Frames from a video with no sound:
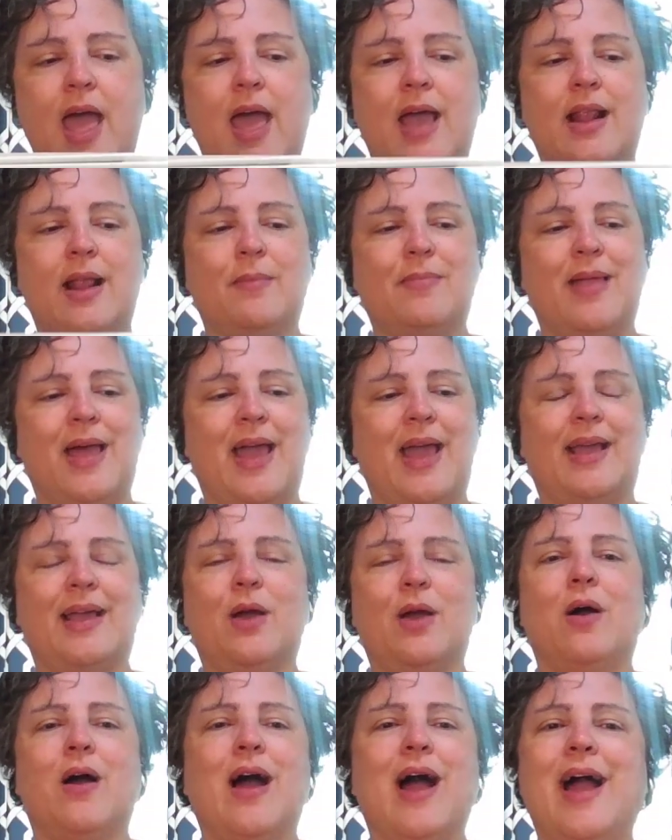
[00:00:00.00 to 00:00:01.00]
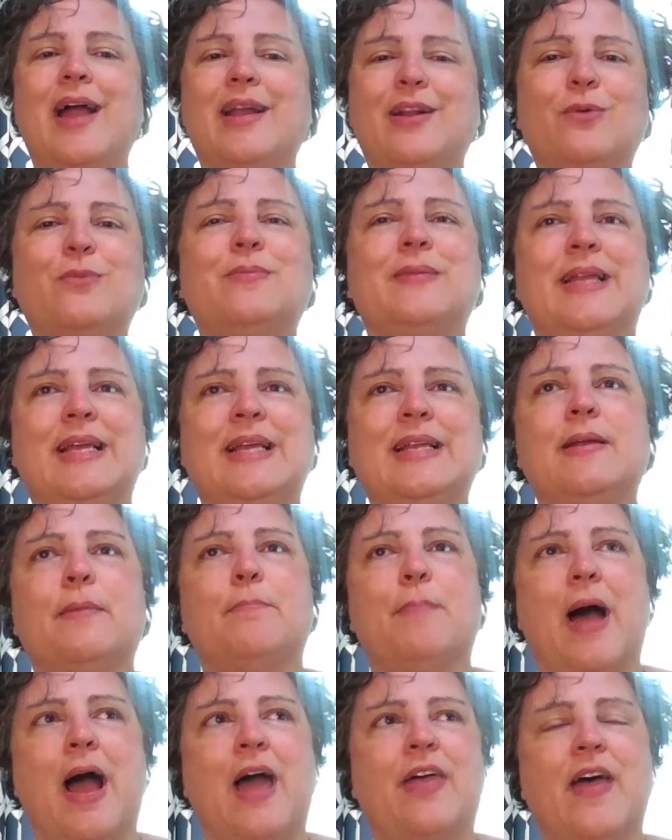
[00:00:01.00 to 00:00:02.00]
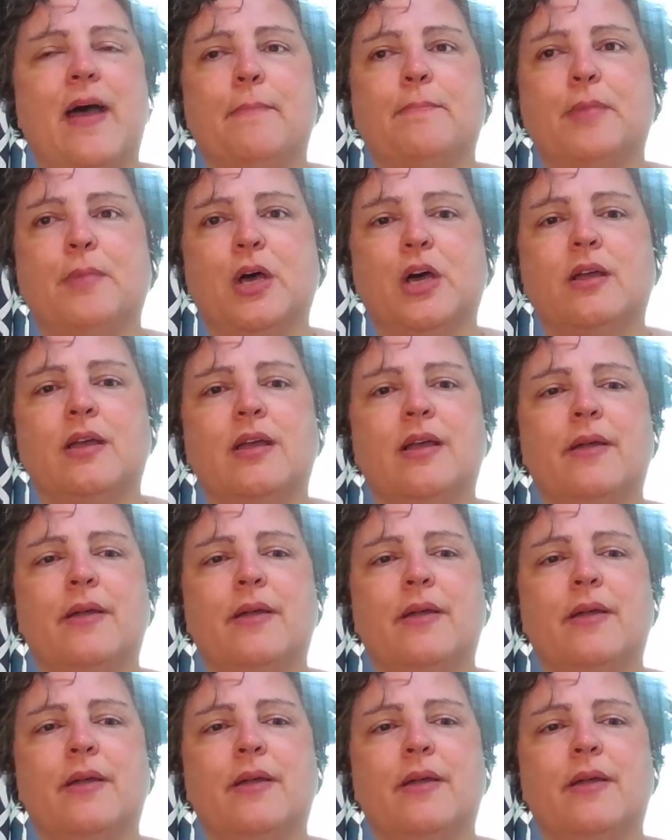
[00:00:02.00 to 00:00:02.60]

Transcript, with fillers: And I'm like, I don't need to buy that book.